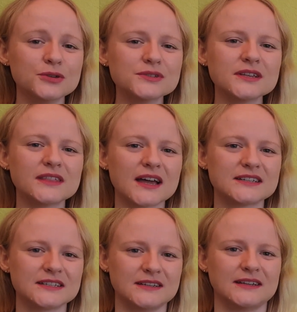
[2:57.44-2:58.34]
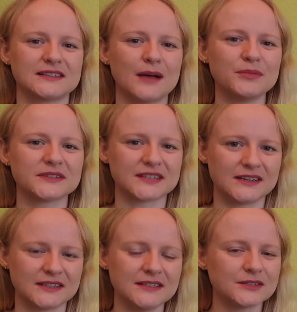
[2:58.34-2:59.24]
Using that in an example
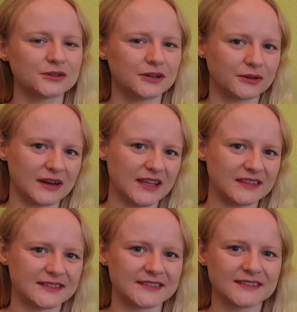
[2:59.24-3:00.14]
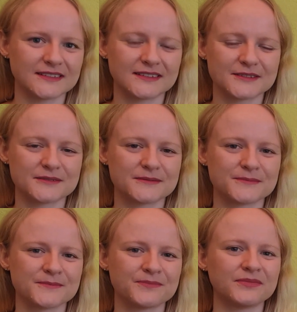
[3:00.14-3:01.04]
sentence could look like this.
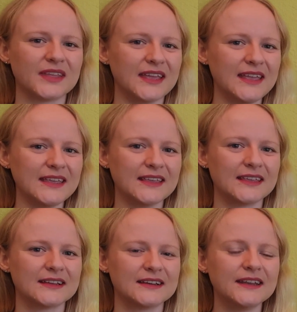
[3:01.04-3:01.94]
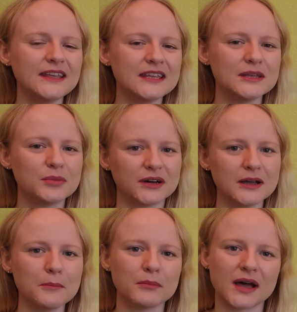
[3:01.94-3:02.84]
Ich
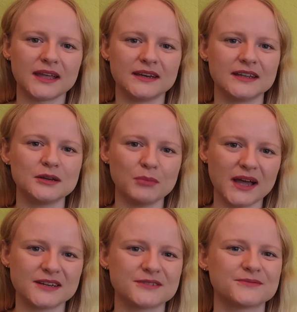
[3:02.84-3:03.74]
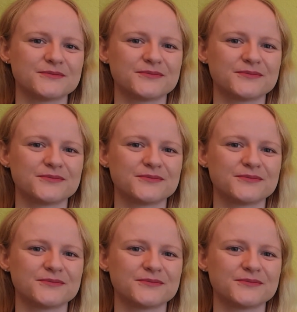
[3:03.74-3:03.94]
liebe meinen Mann.